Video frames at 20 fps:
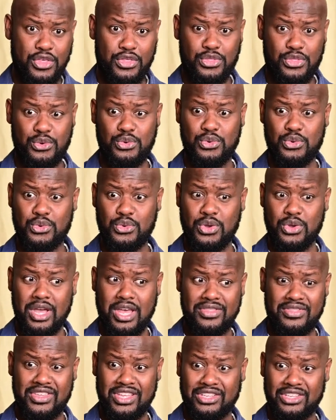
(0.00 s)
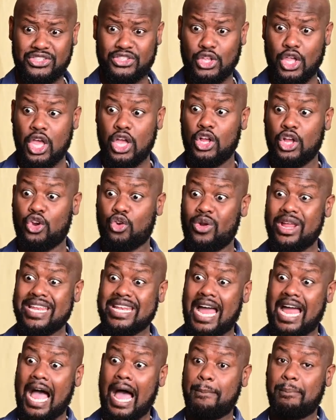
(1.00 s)
through this great
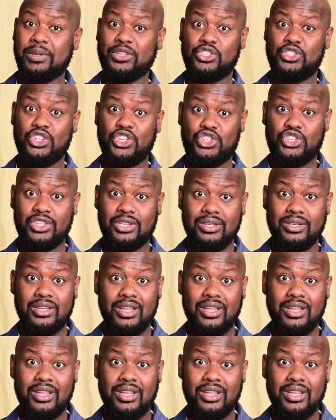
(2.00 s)
opposition